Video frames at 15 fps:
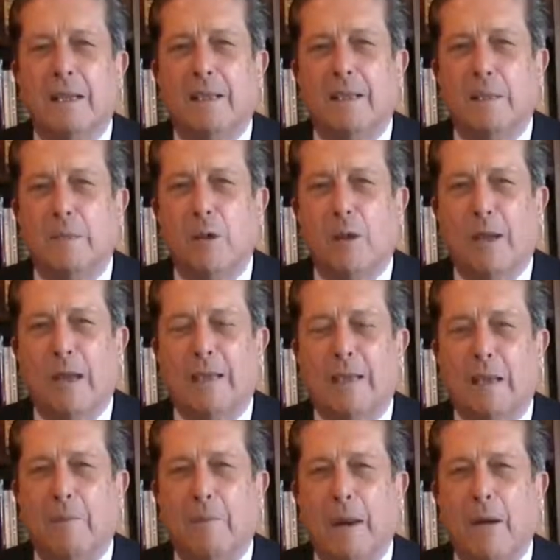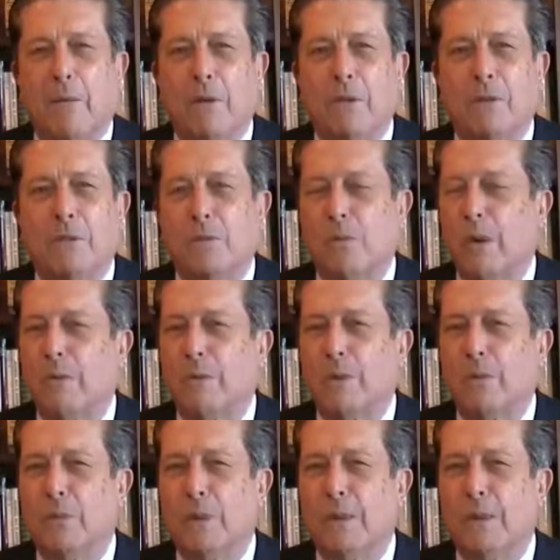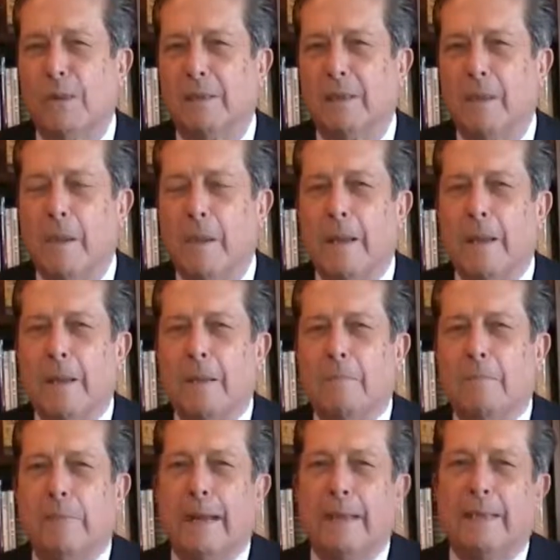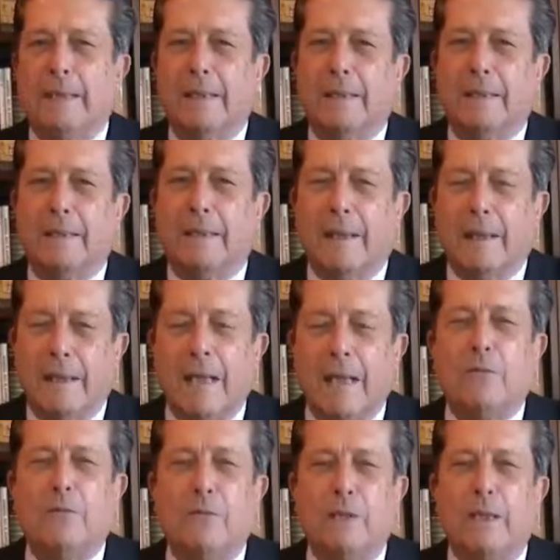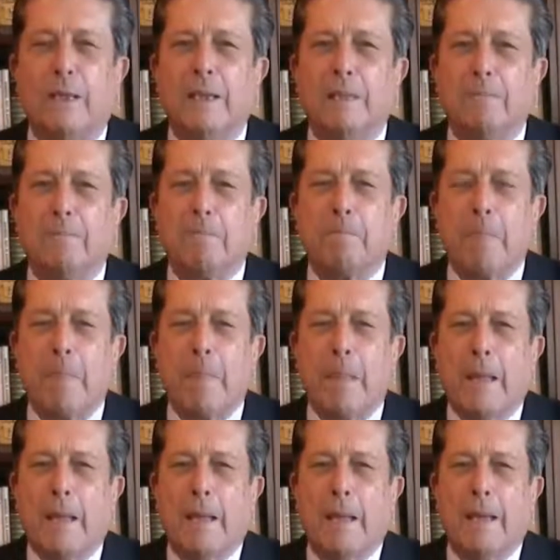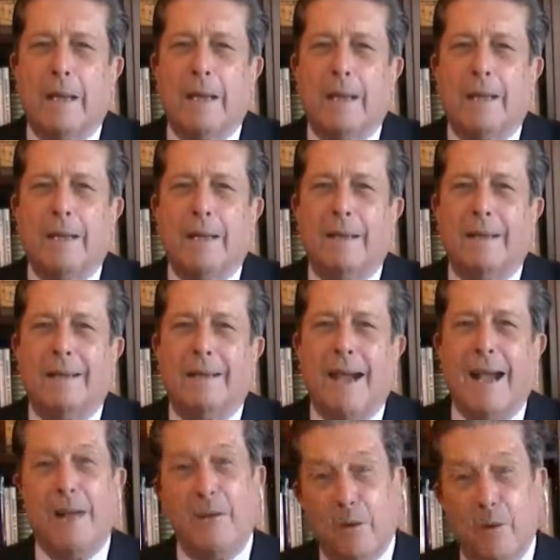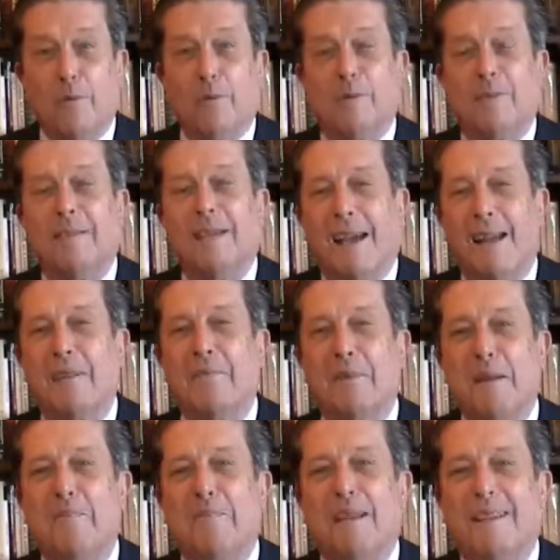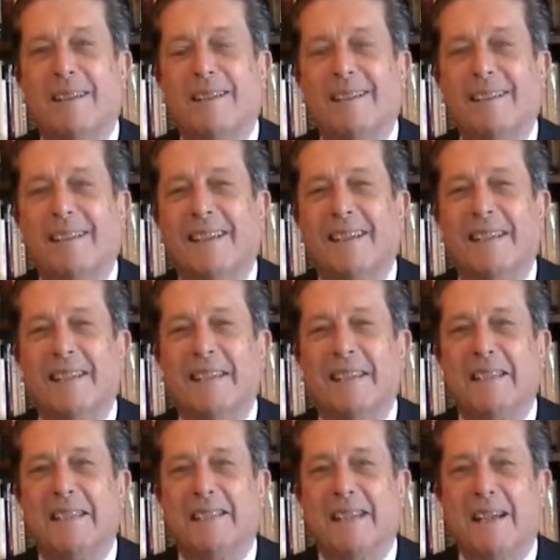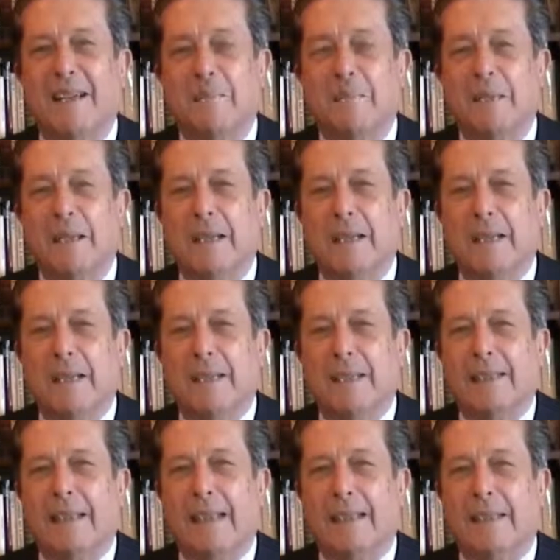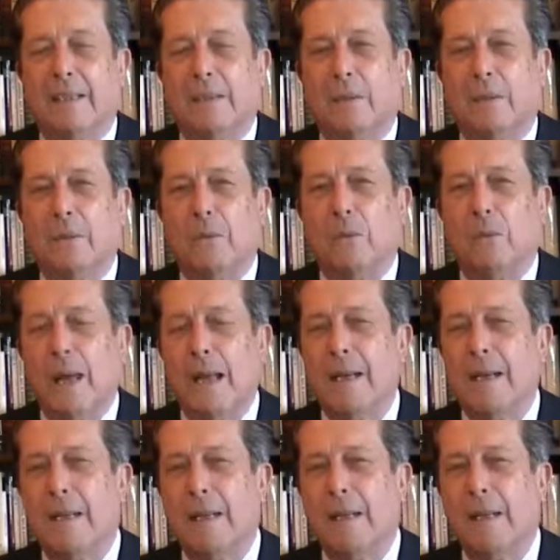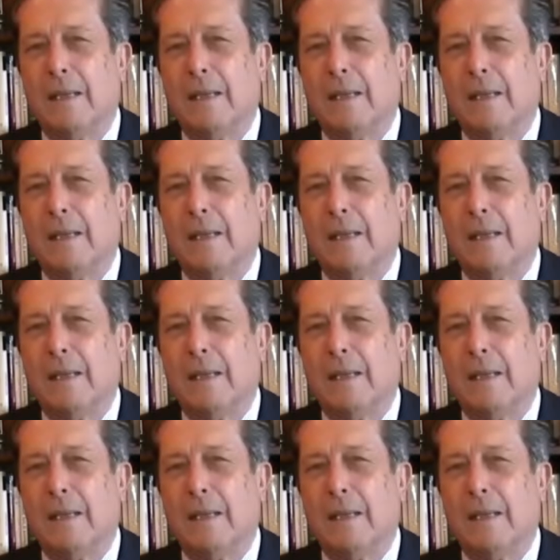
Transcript: democratic powers throughout the world. But regretfully, I remember at this time, that one